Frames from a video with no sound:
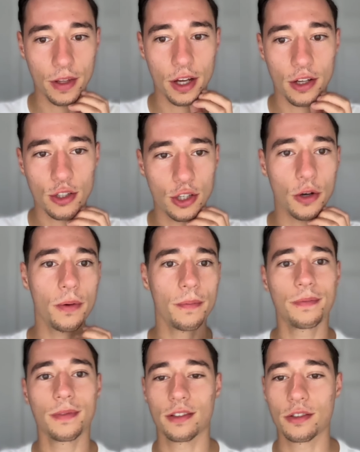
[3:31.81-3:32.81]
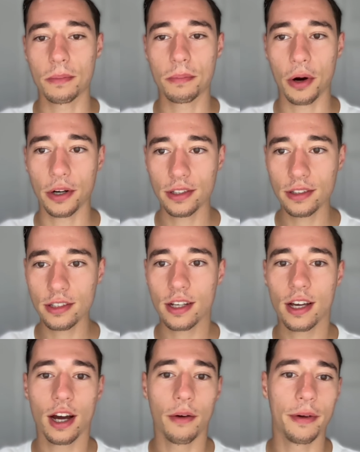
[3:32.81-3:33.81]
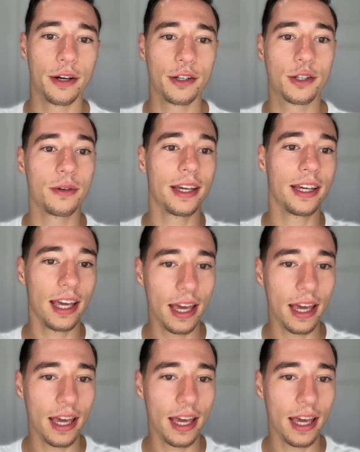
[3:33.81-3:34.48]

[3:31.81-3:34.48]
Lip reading: So this is important. We are doing